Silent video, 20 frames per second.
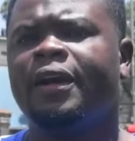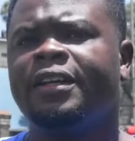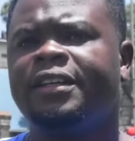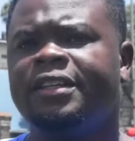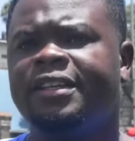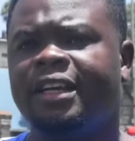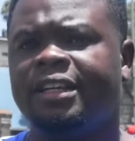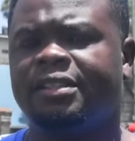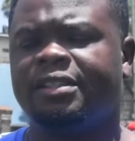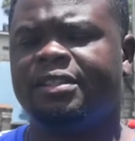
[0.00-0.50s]

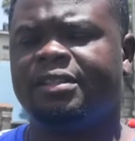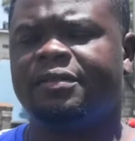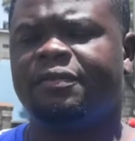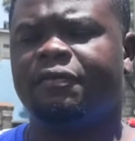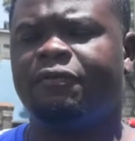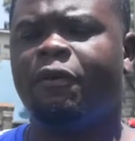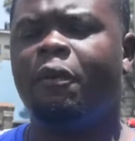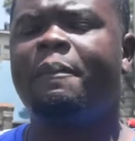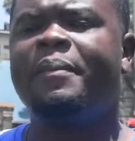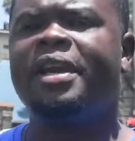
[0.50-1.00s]
Yes,
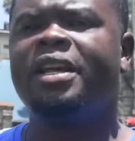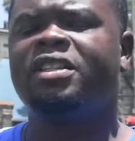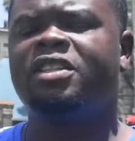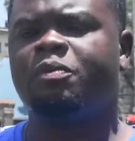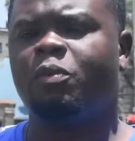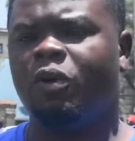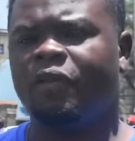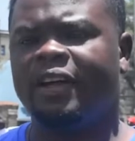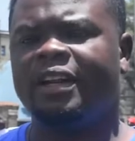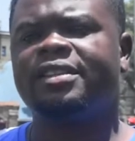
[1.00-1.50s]
for me it's
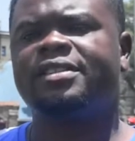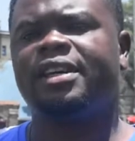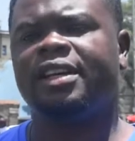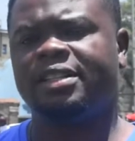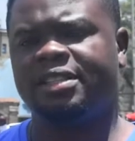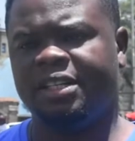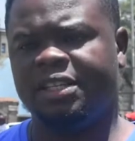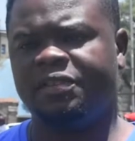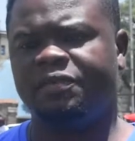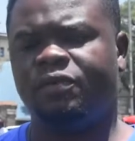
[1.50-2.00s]
more than
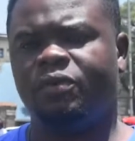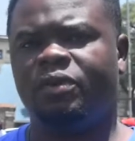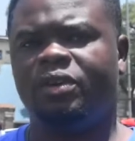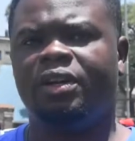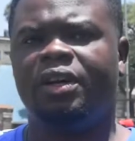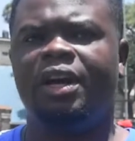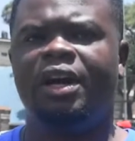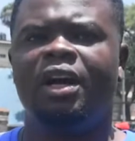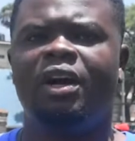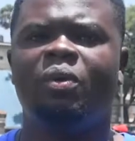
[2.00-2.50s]
successful.
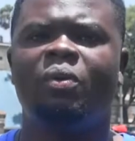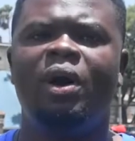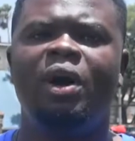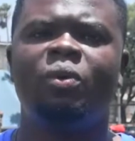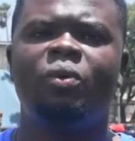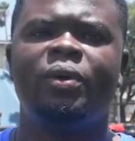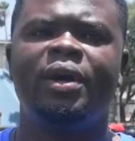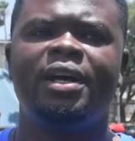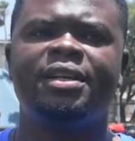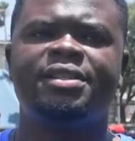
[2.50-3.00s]
Why
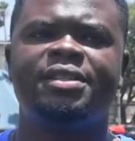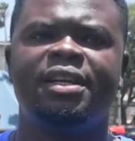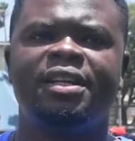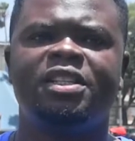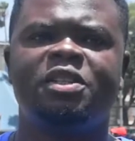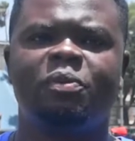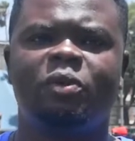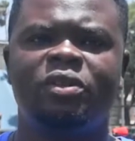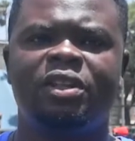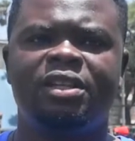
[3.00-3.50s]
would I say
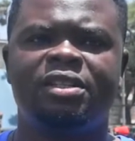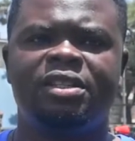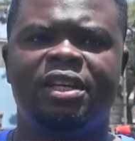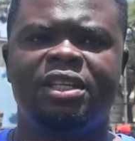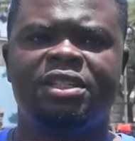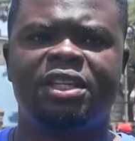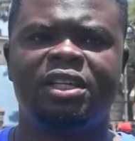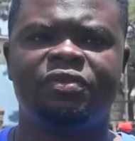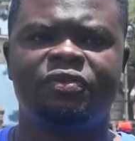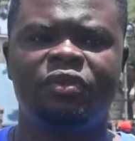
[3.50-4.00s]
it's more than
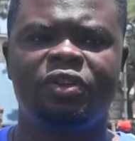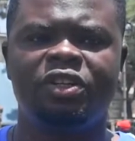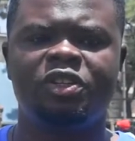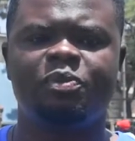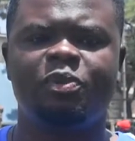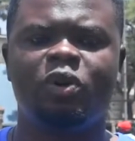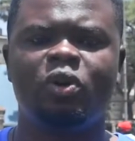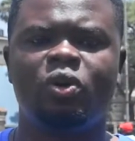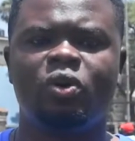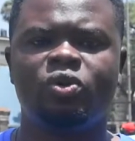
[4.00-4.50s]
successful is
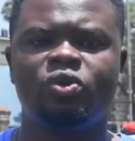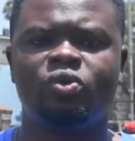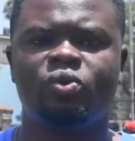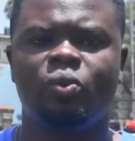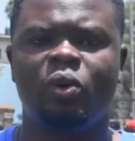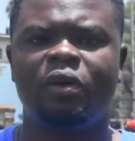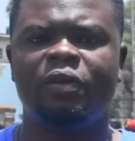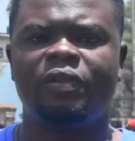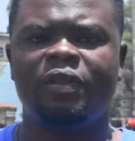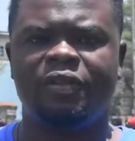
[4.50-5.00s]
because
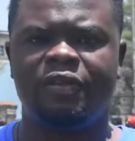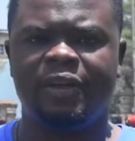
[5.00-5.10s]
one of the